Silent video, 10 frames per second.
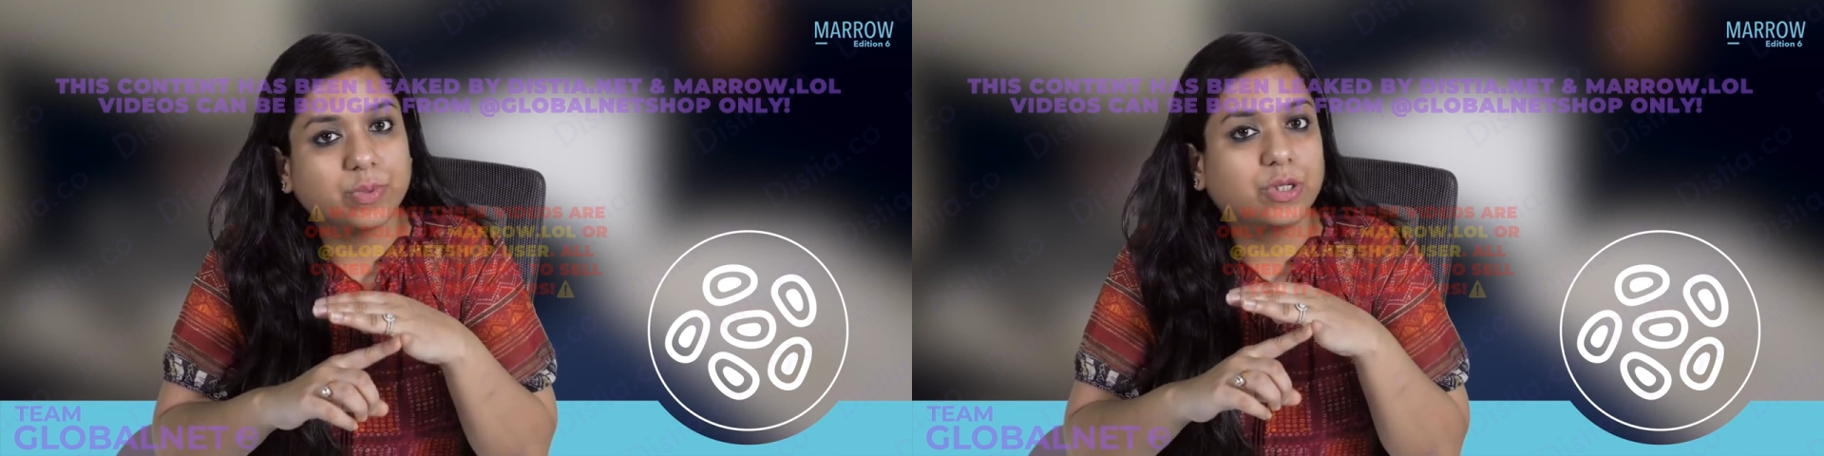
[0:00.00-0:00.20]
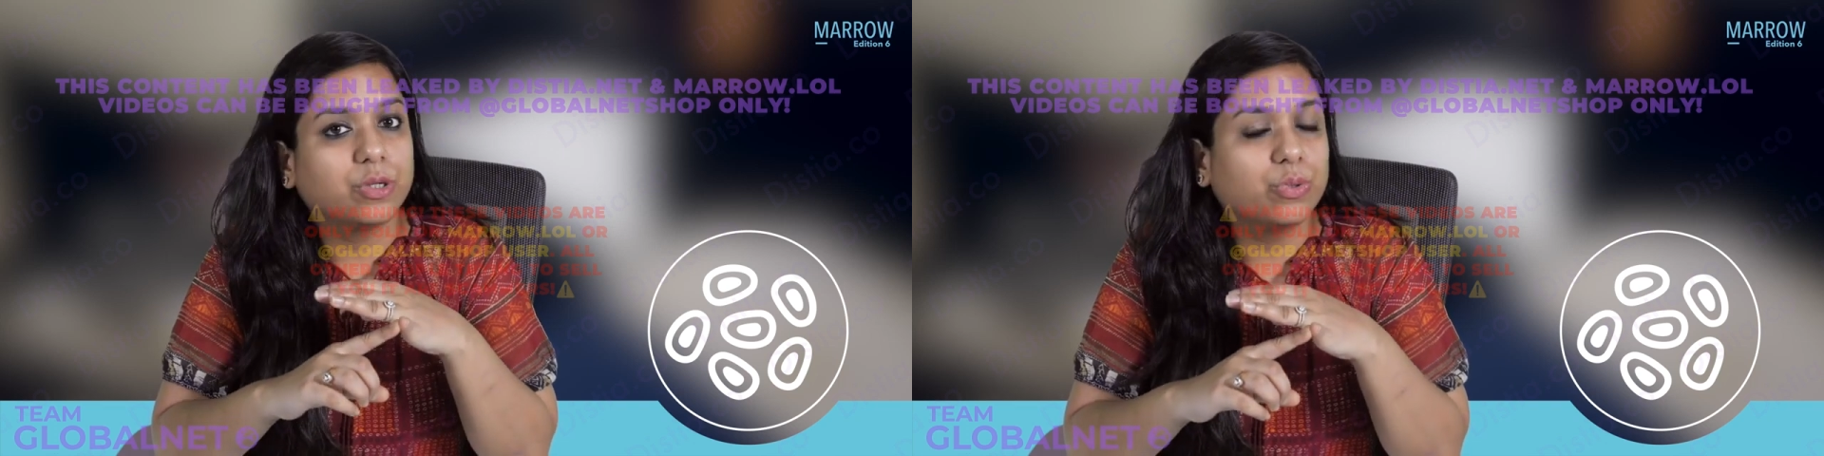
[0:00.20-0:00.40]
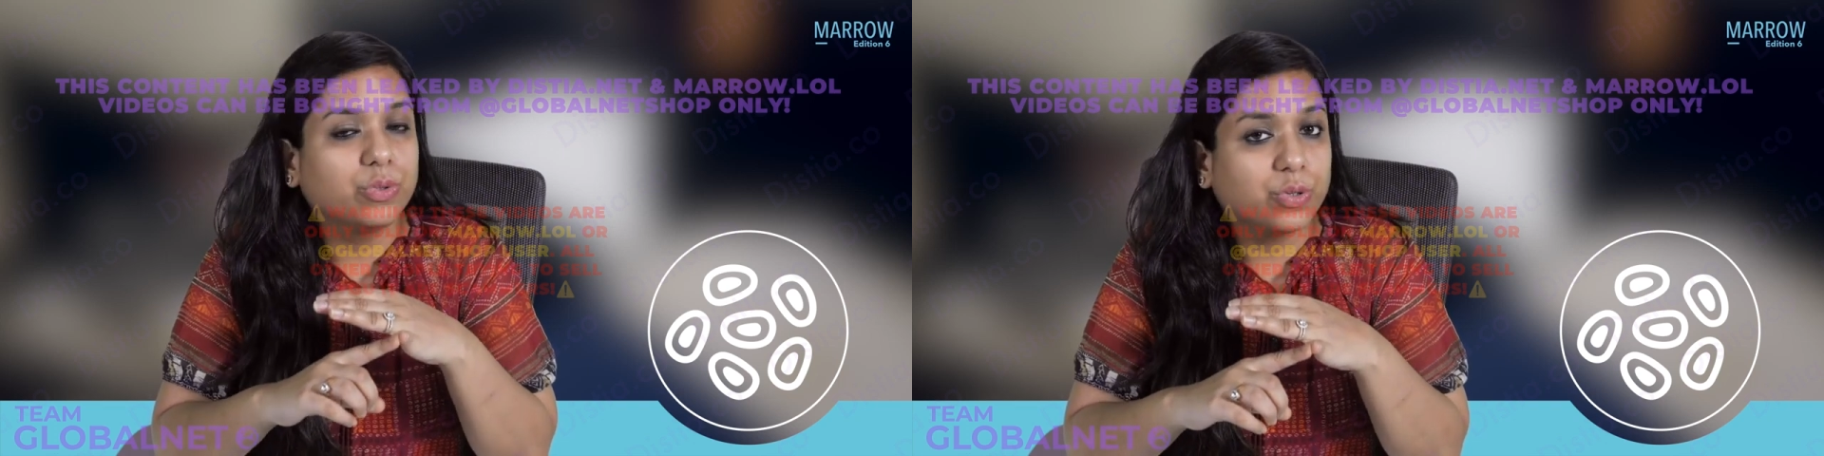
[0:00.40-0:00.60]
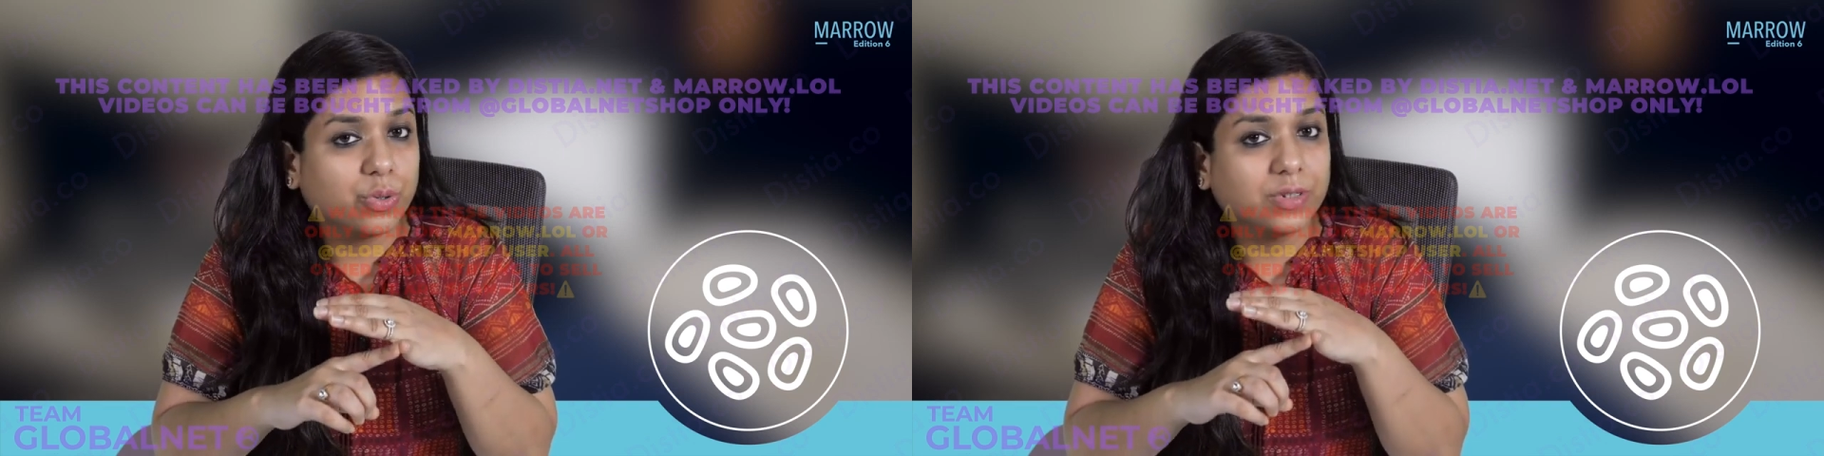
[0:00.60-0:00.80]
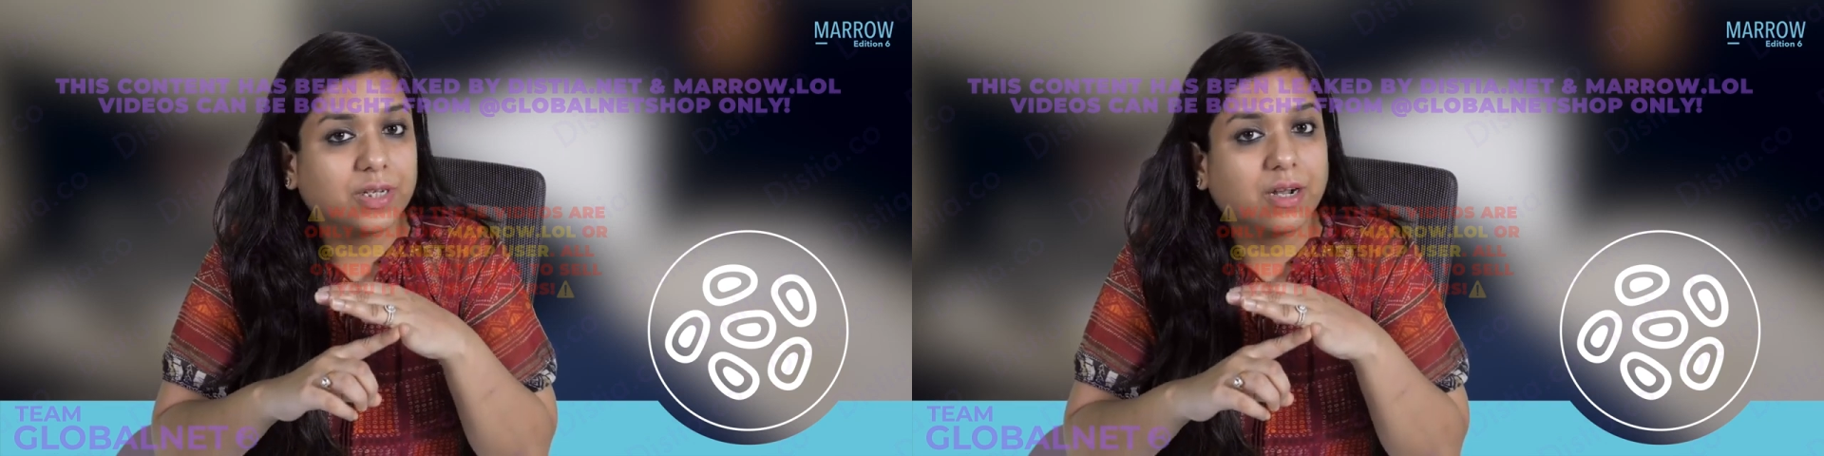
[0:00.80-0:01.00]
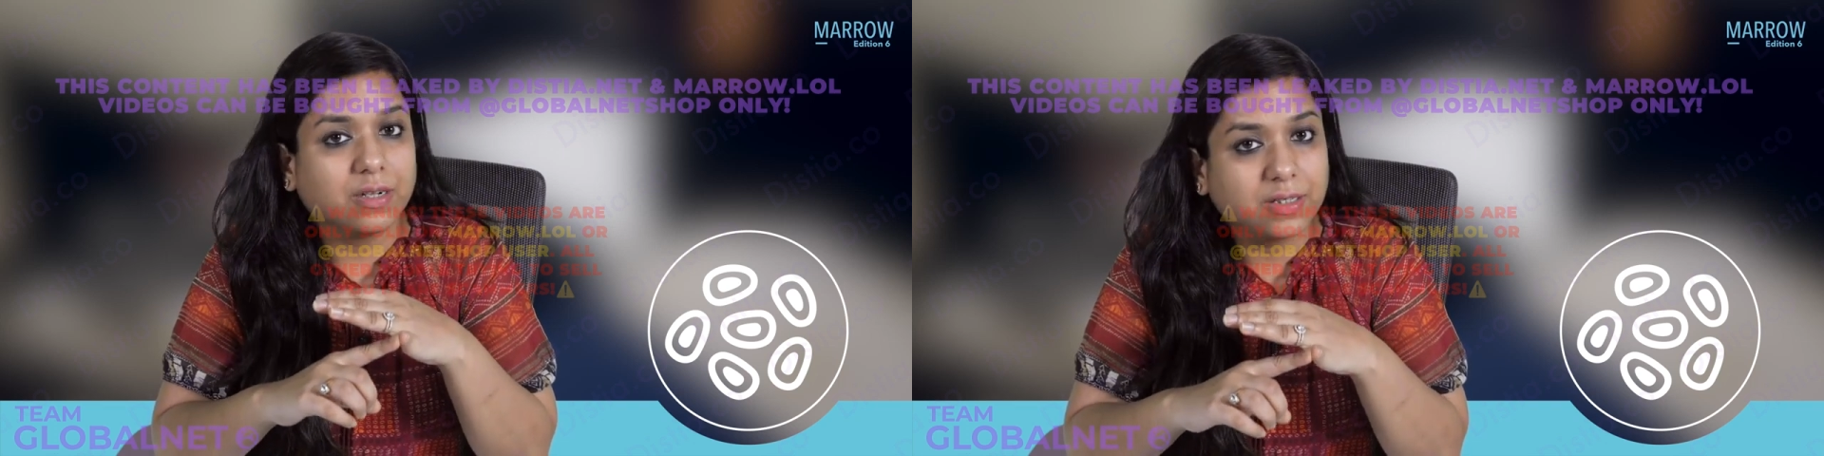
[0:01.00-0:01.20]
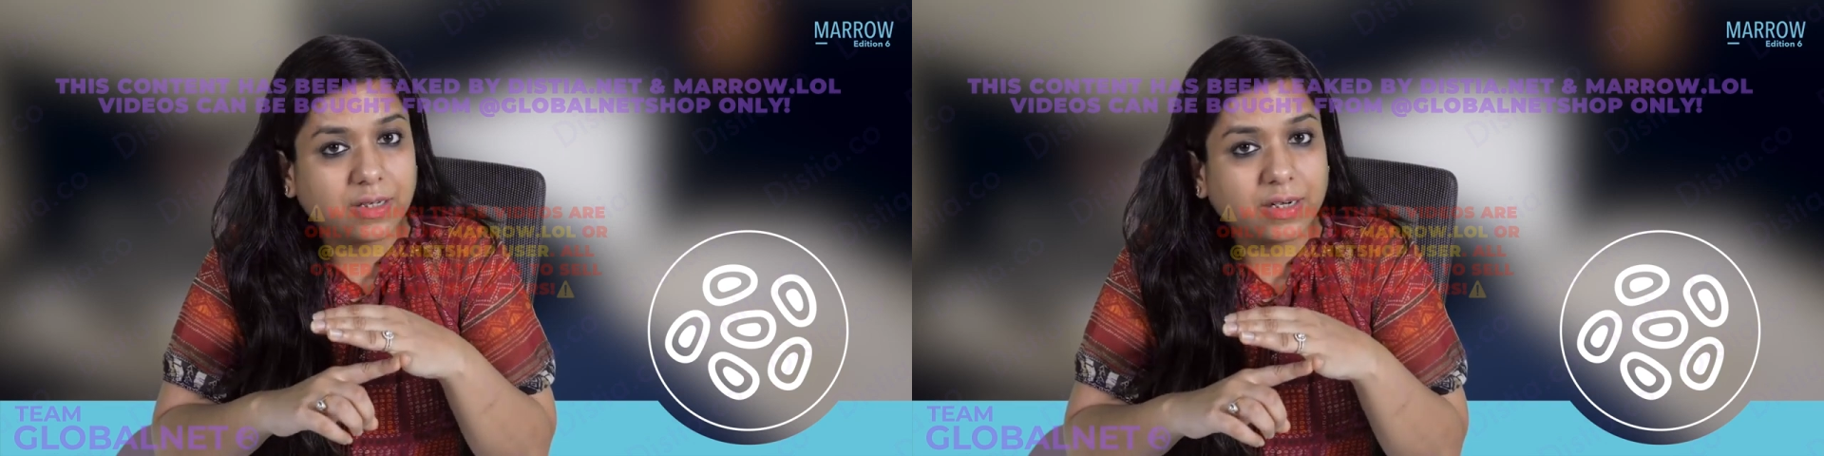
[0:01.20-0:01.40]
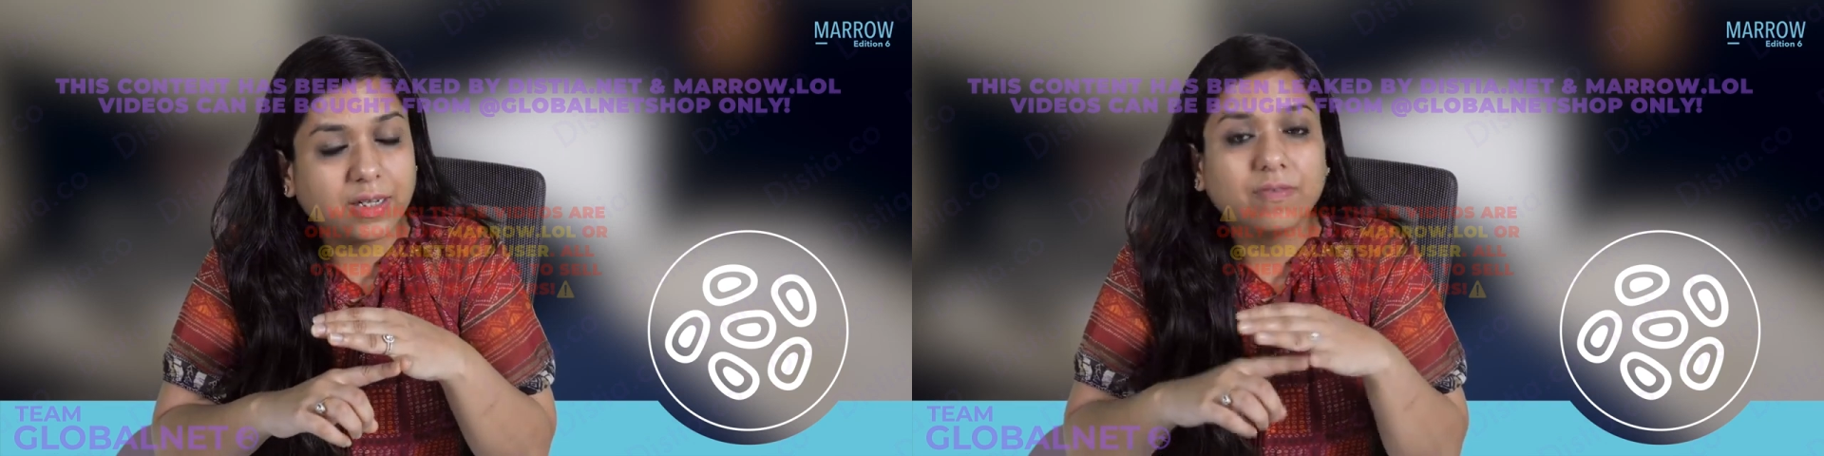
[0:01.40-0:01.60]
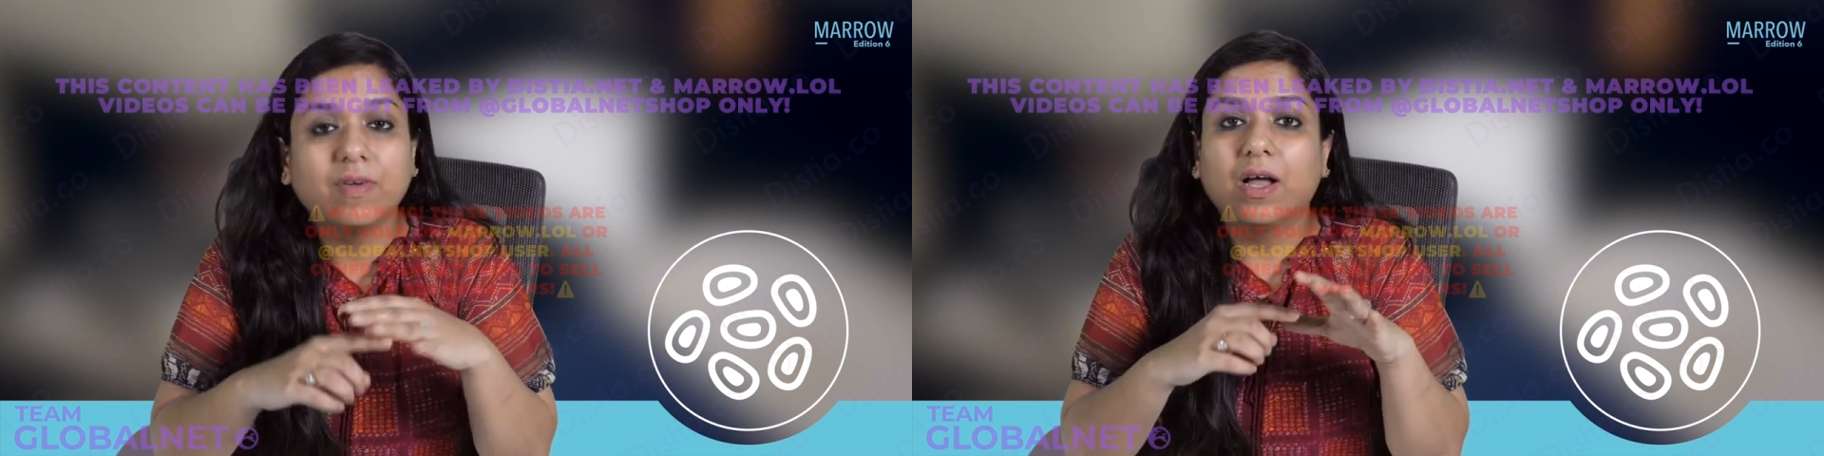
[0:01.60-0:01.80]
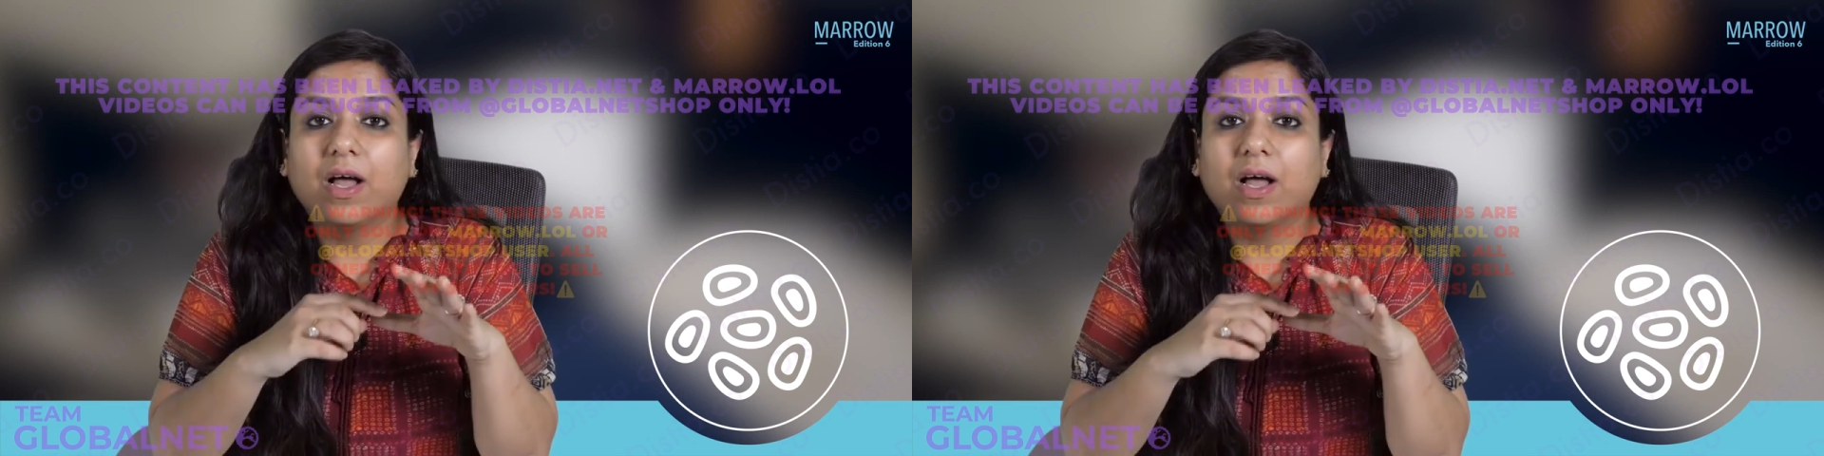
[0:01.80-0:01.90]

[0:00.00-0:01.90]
which include Crohn's and ulcerative.